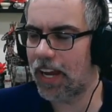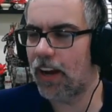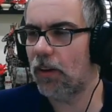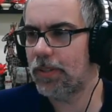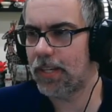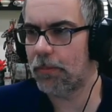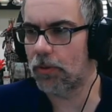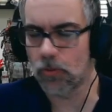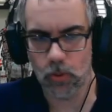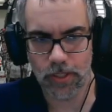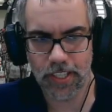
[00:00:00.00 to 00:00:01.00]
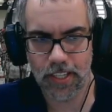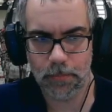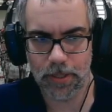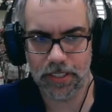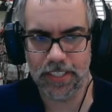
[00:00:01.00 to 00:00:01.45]
I always say Moroi,
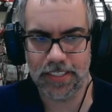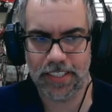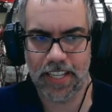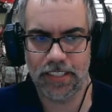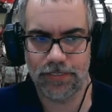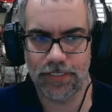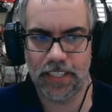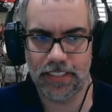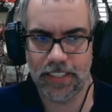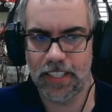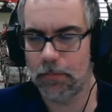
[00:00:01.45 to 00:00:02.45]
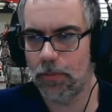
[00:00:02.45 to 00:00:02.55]
but it's Cataphracti,